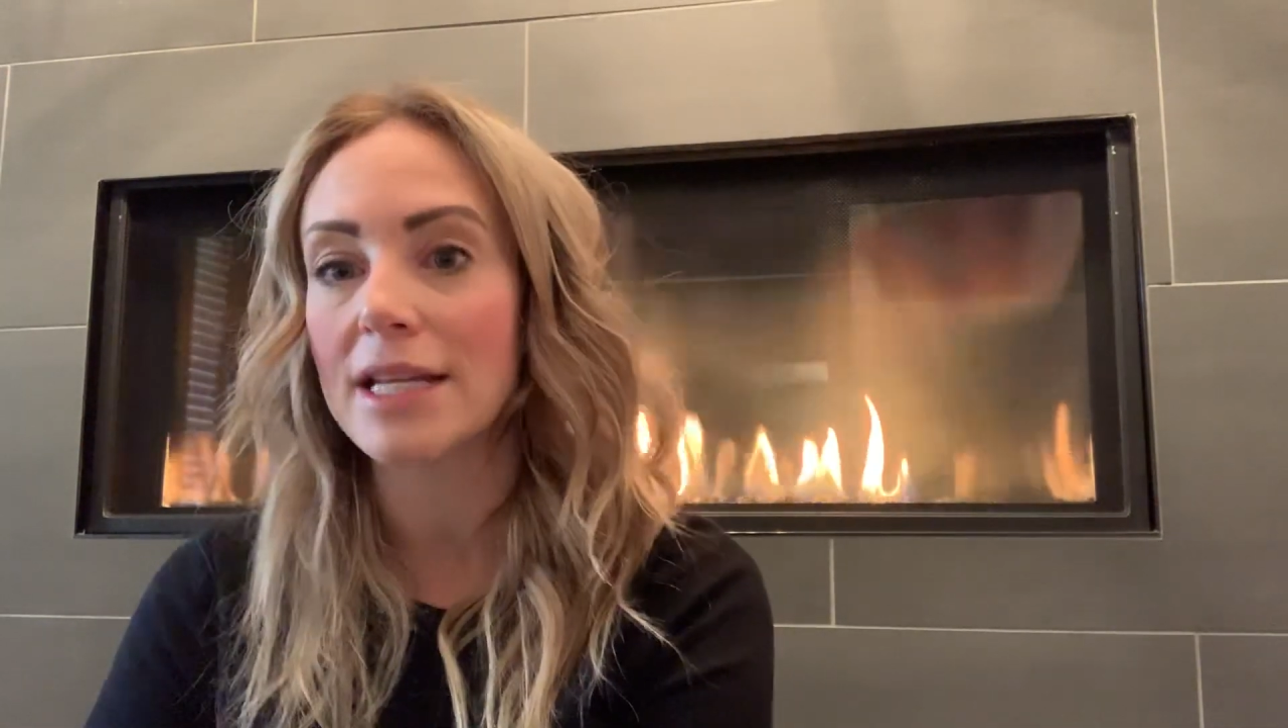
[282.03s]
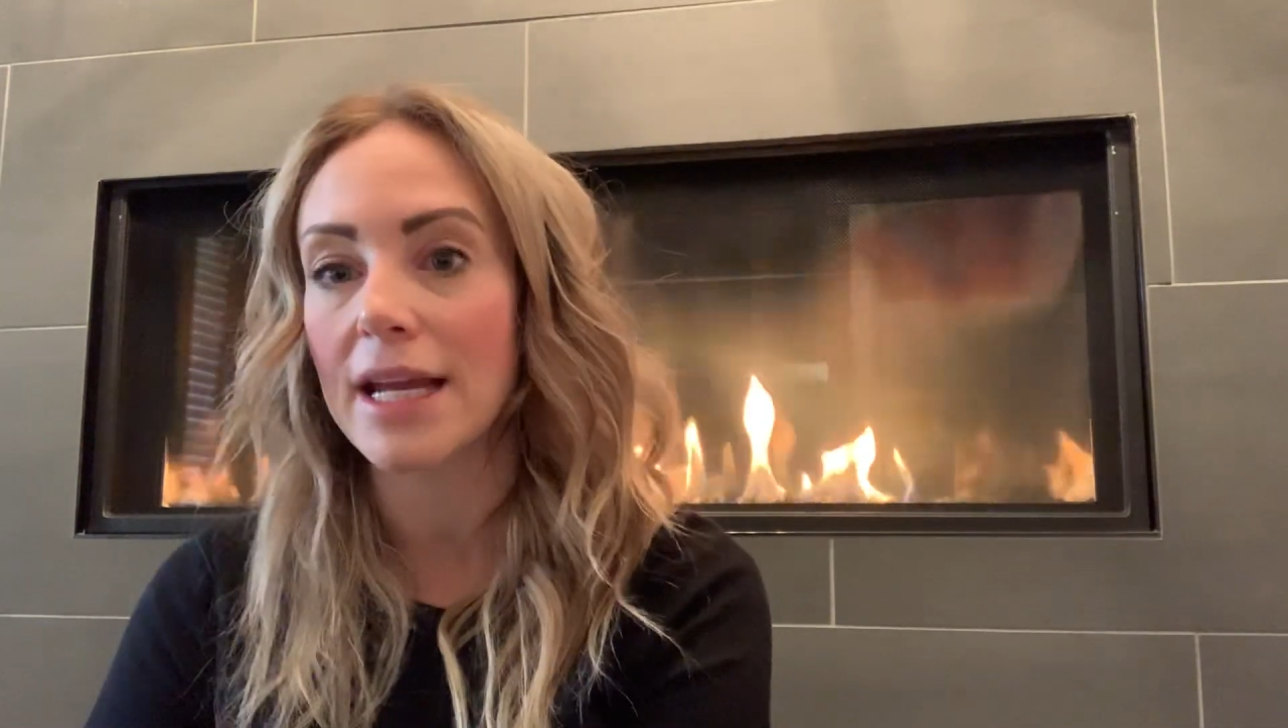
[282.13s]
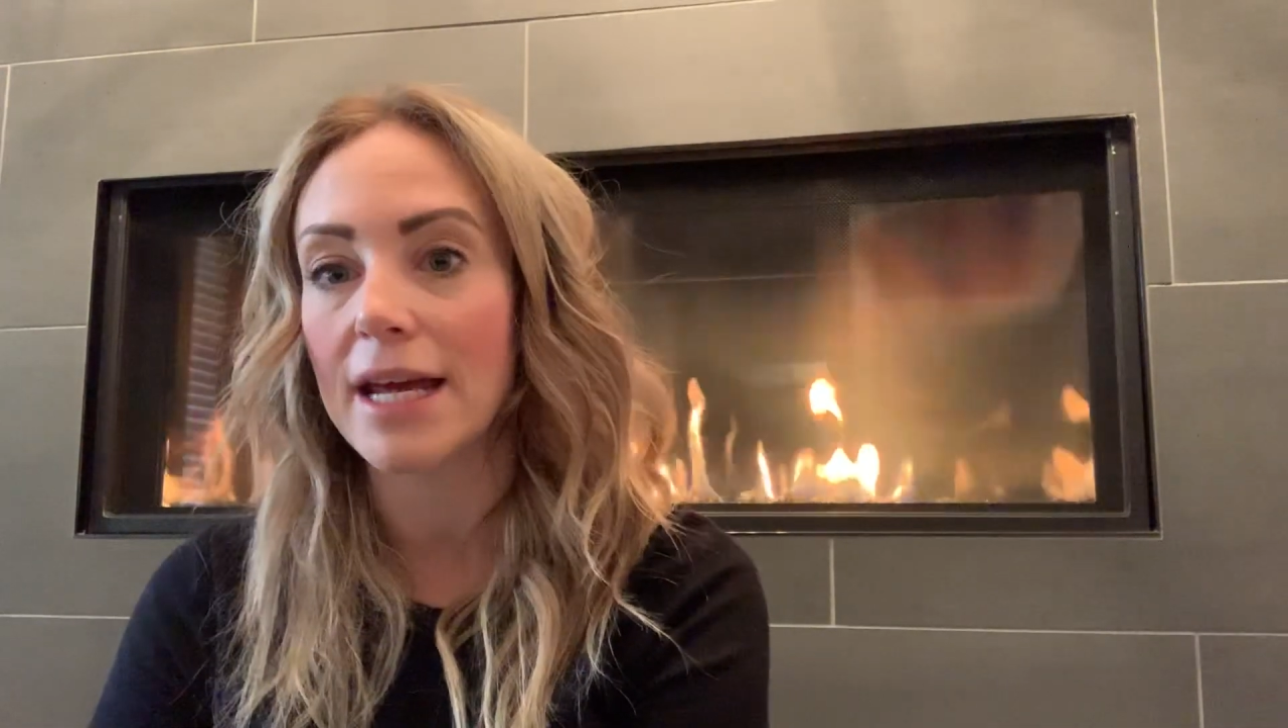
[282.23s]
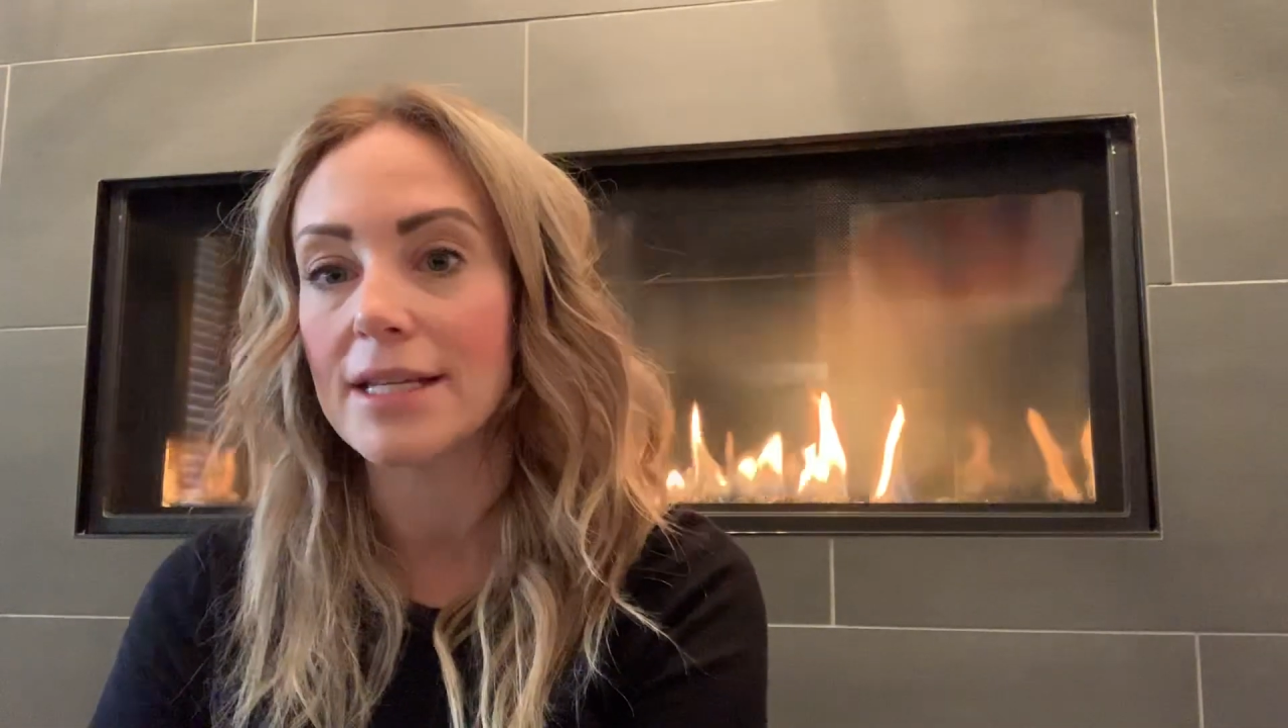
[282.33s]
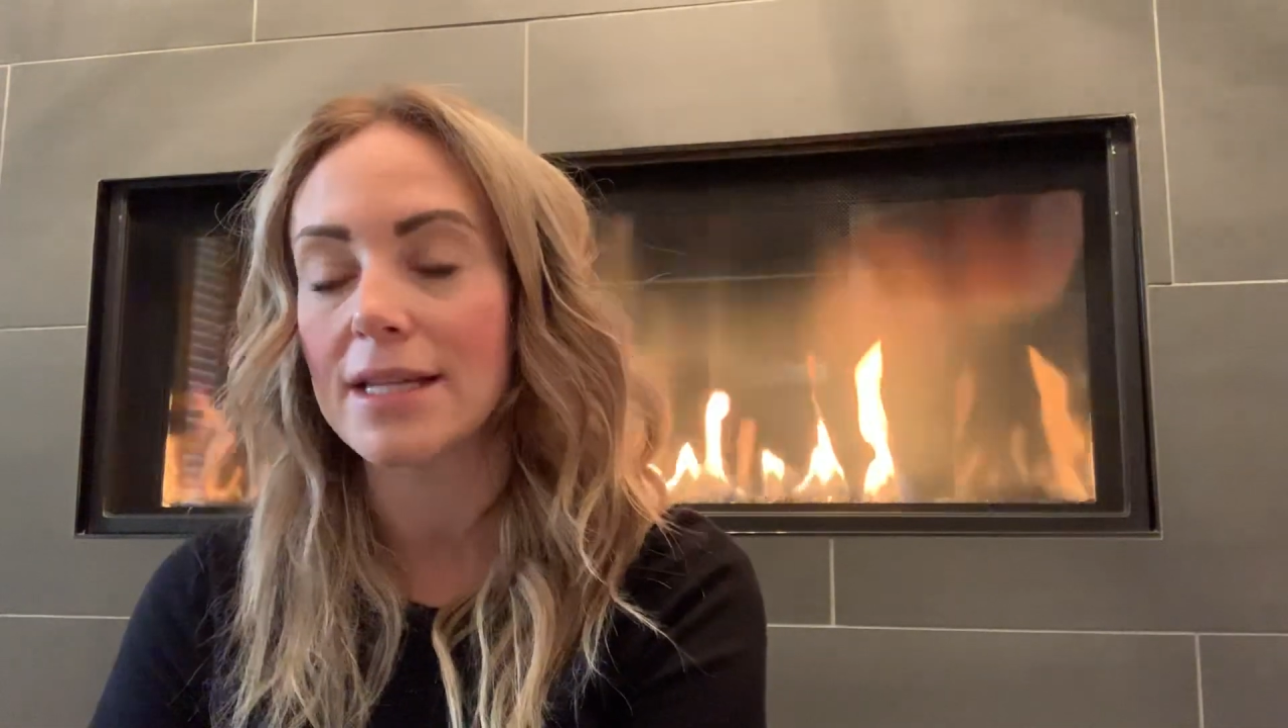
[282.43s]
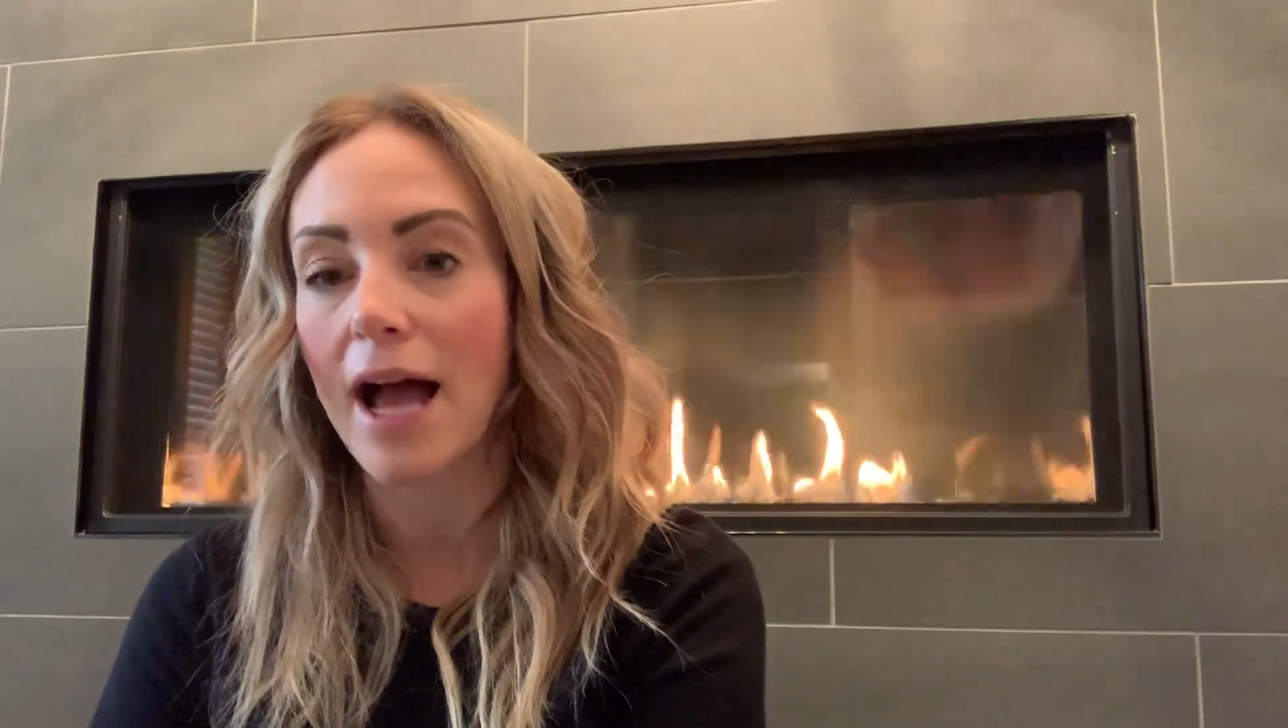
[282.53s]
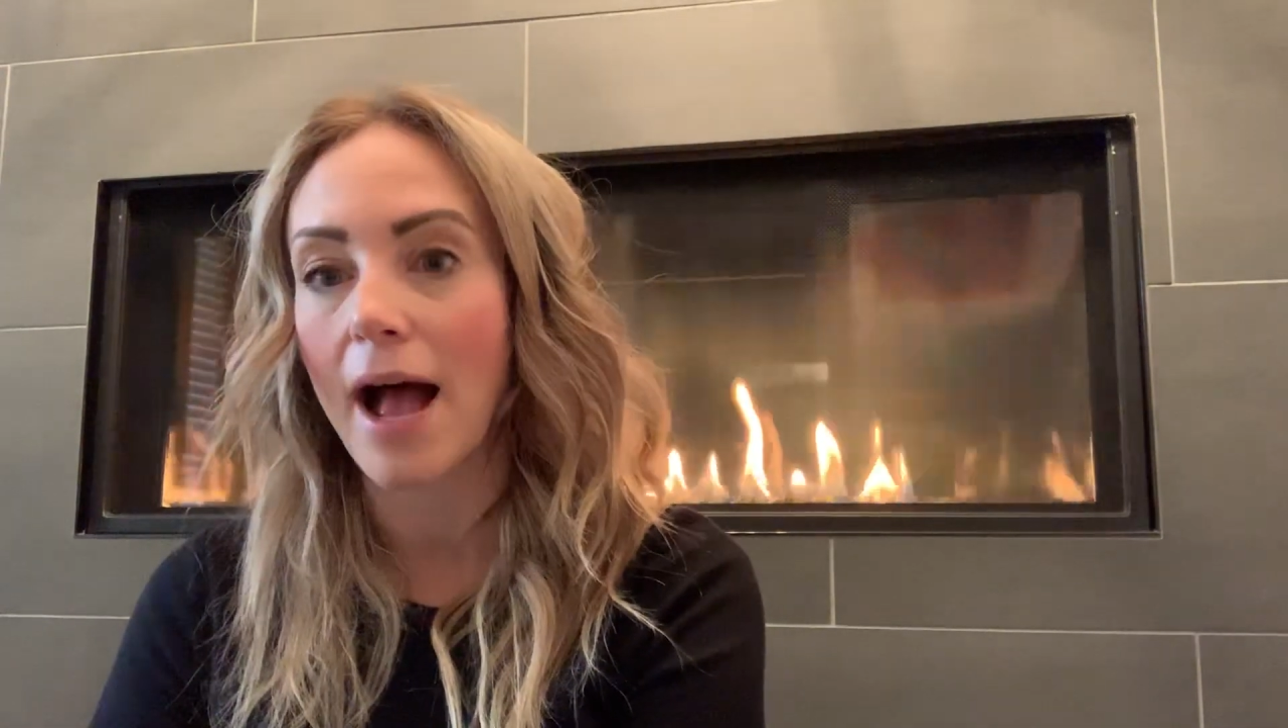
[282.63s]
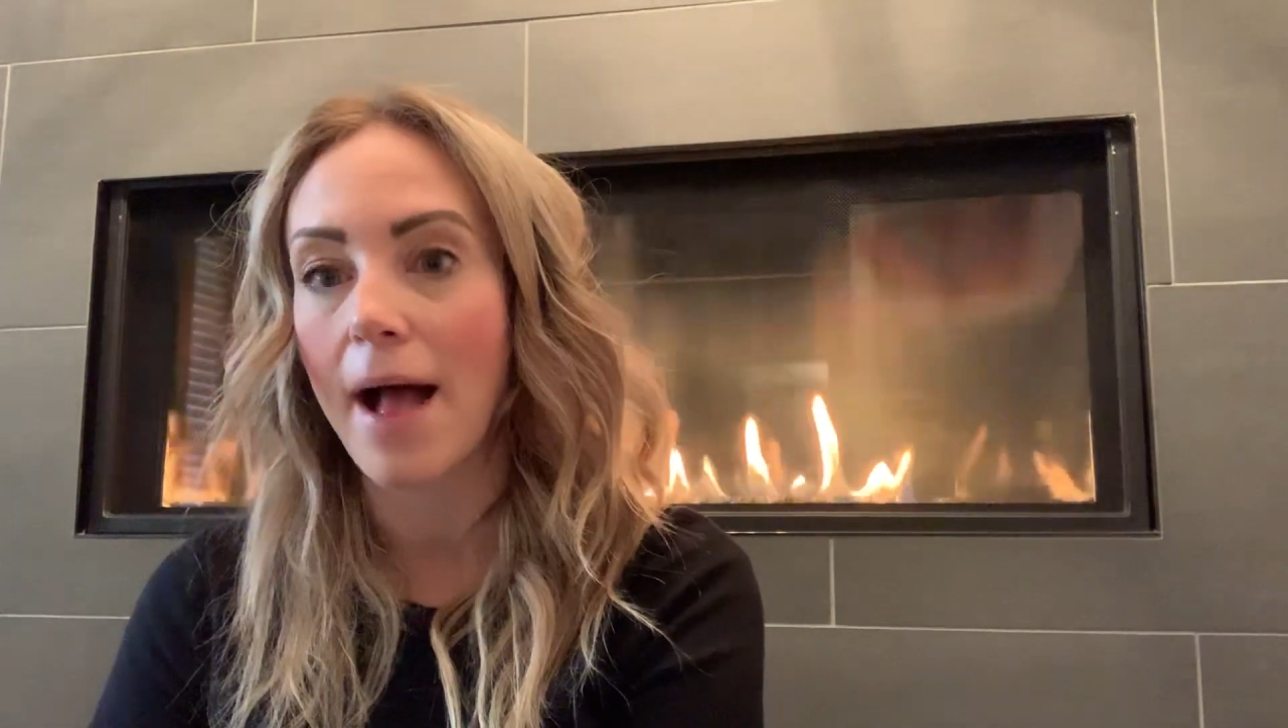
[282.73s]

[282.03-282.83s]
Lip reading: did it